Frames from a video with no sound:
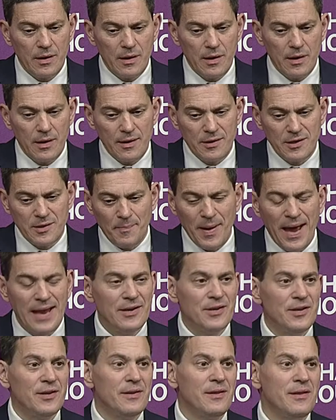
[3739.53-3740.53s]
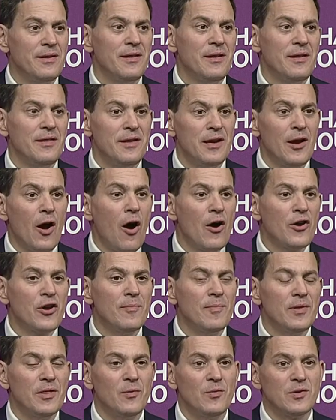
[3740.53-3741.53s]
uh, dependent the, the, the
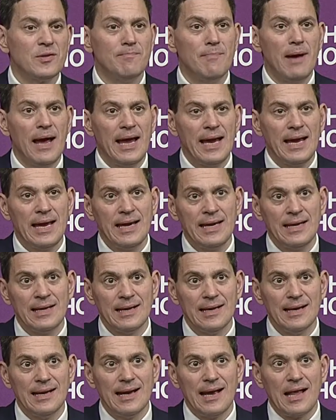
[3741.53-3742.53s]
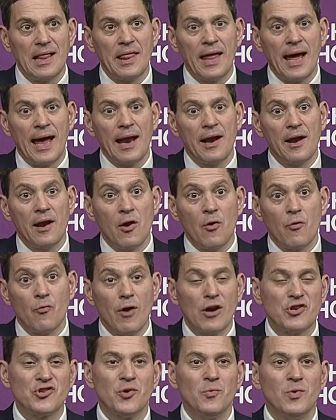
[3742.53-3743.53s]
argument that was made that
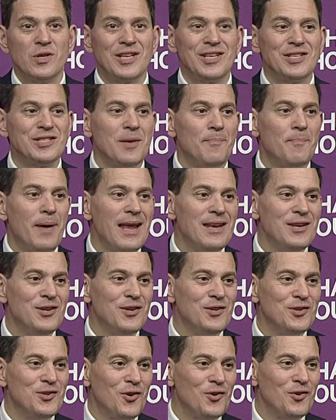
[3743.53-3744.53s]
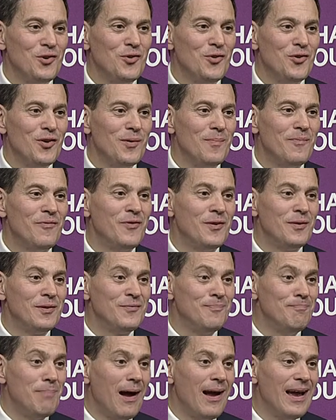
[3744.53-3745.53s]
Russia was as dependent on Europe for
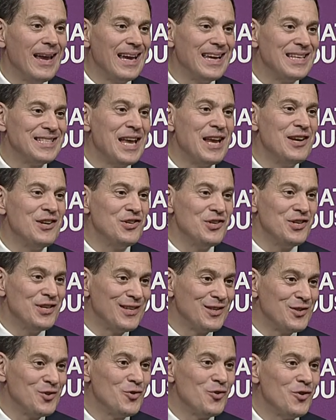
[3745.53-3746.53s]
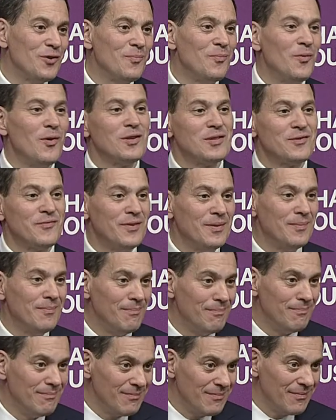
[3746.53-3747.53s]
buying its energy as Europe was for,
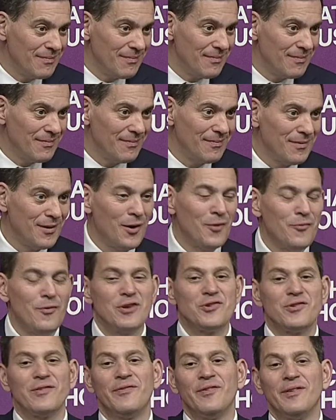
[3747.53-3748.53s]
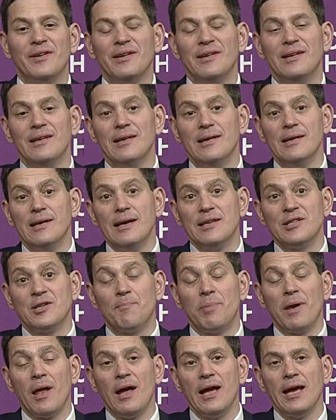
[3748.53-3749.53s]
on Russia for
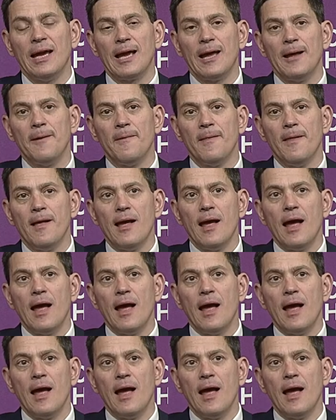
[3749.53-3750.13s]
supplying it.